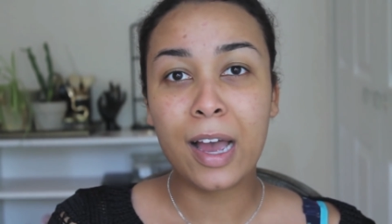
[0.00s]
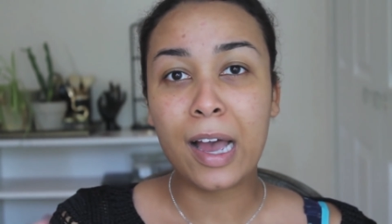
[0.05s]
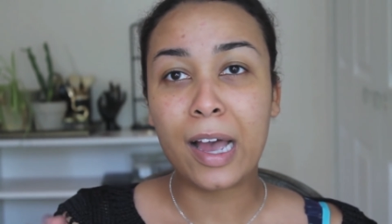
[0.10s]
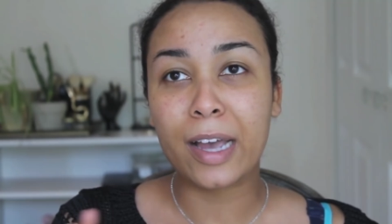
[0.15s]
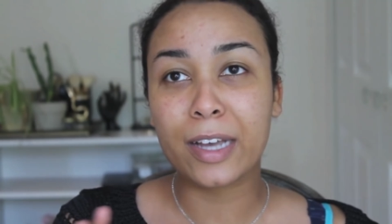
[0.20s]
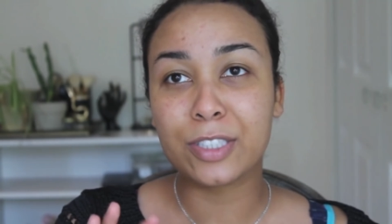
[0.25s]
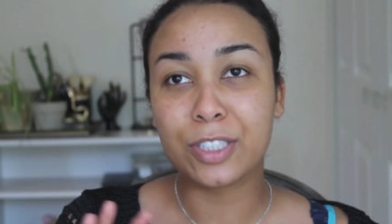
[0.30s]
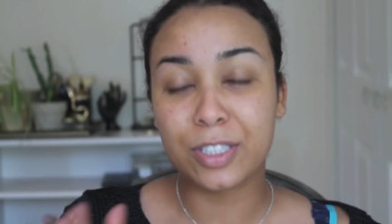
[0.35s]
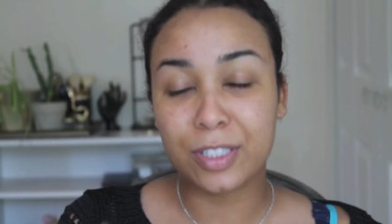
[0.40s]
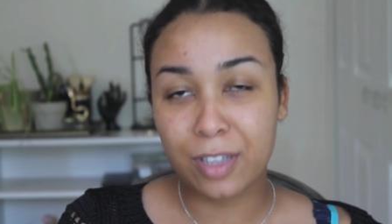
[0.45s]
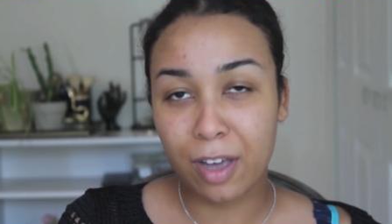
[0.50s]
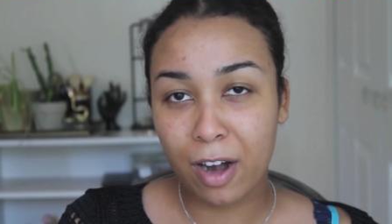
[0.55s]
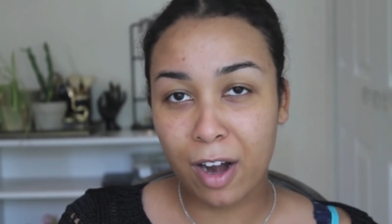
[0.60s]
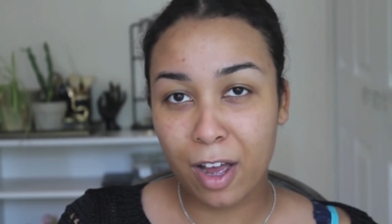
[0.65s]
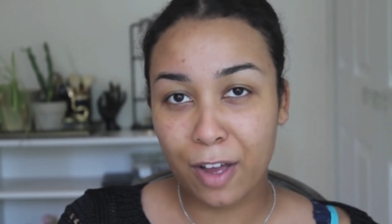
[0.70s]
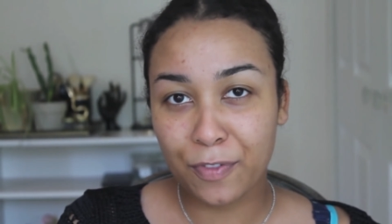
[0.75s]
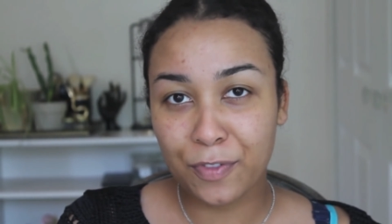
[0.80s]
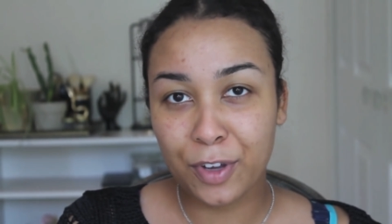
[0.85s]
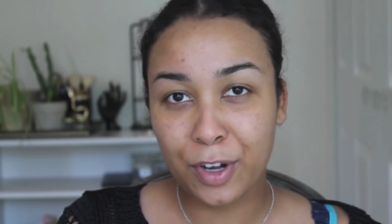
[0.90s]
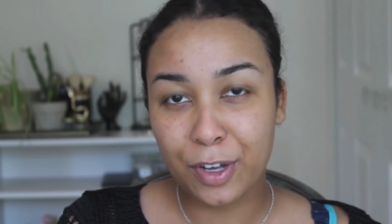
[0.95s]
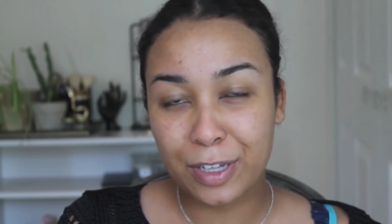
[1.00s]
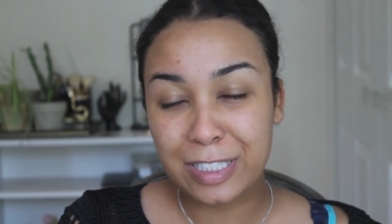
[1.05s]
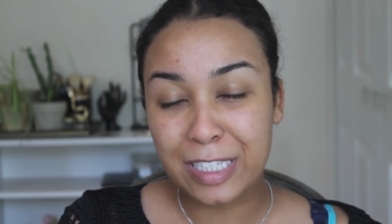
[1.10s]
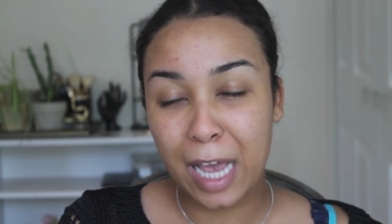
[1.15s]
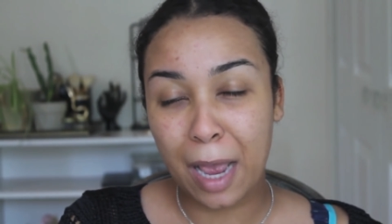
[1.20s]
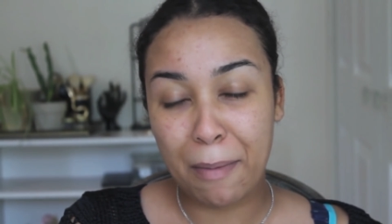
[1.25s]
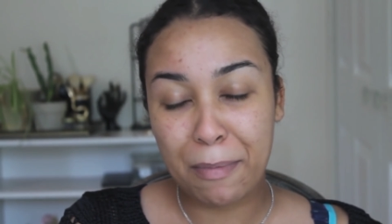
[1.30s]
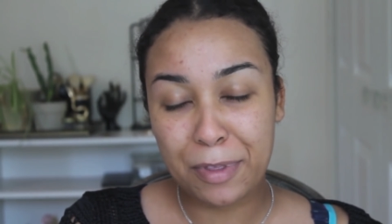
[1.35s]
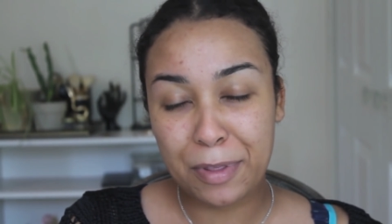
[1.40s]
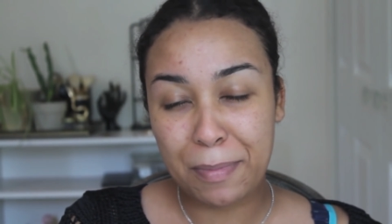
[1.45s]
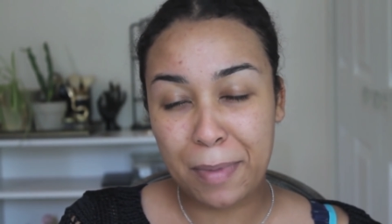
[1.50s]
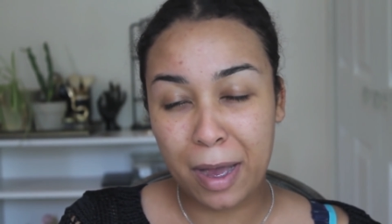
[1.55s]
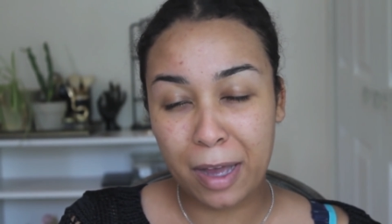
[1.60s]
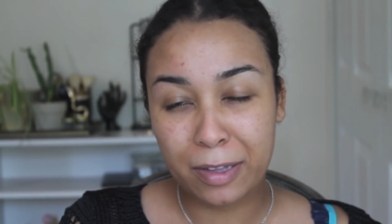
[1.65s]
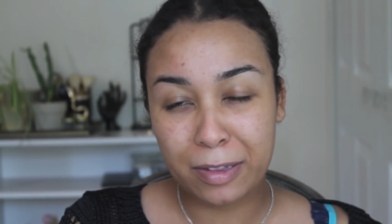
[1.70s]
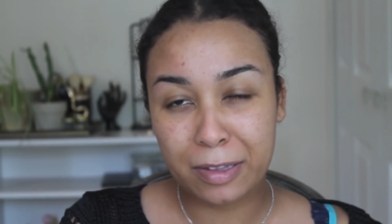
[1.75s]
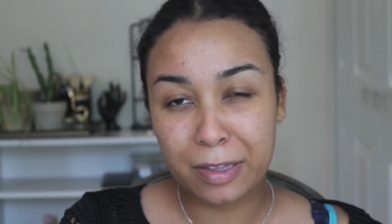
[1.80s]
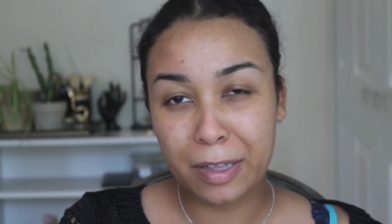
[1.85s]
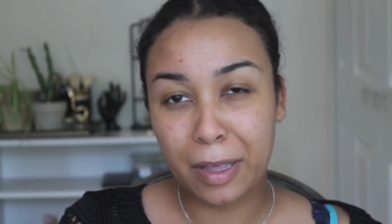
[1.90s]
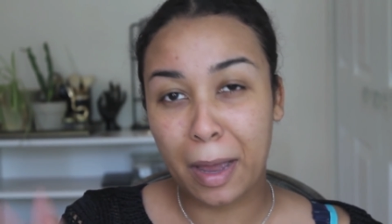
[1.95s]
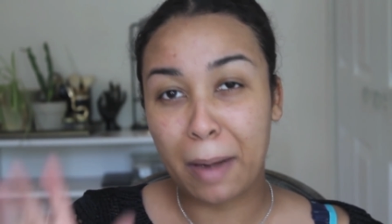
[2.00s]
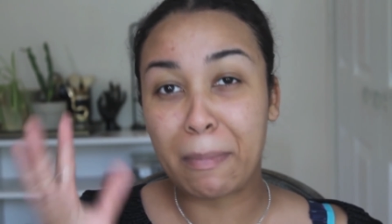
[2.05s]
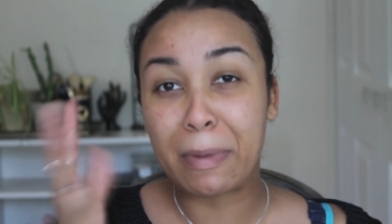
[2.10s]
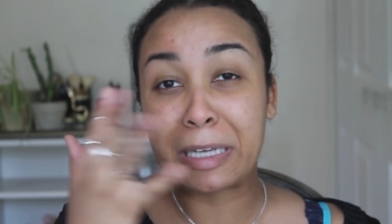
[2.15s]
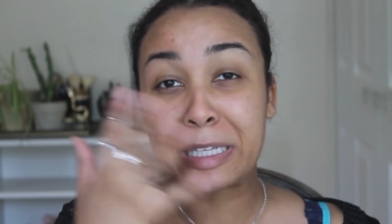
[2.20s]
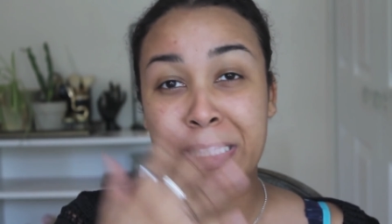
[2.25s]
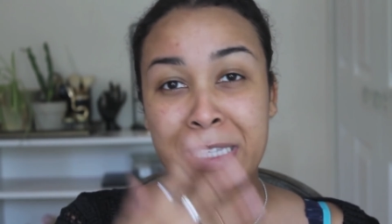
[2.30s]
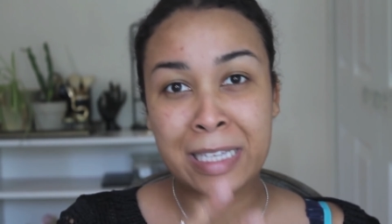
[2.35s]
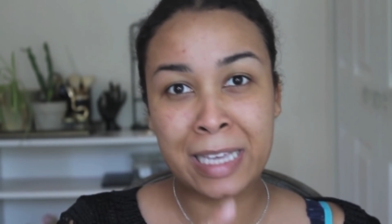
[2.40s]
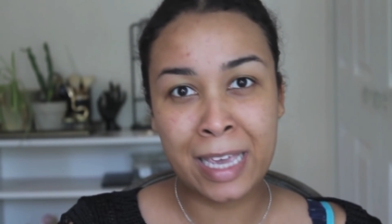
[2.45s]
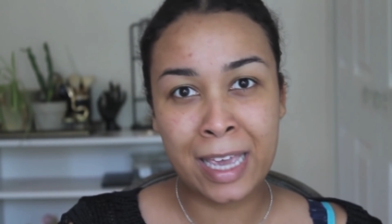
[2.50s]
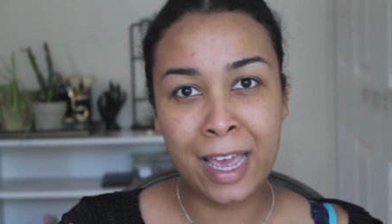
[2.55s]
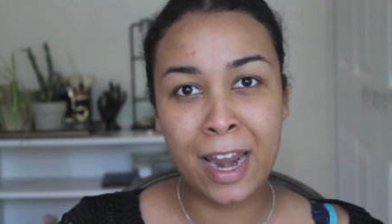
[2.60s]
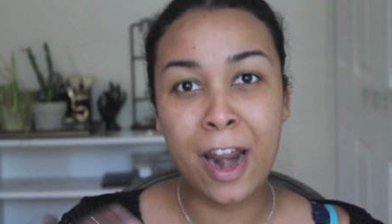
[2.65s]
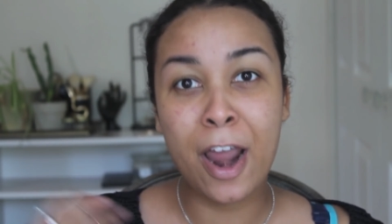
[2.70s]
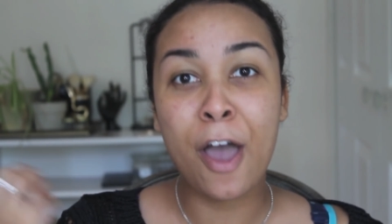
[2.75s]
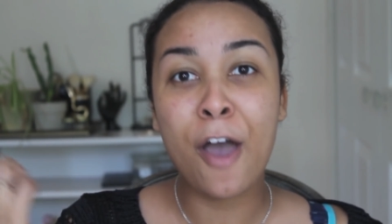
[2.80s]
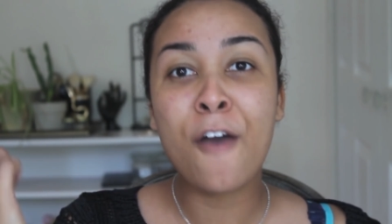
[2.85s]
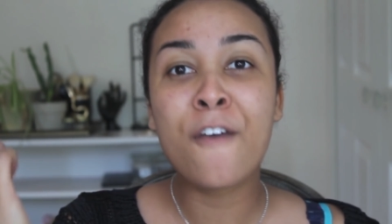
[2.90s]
I just got off, you know, at time of the month and my skin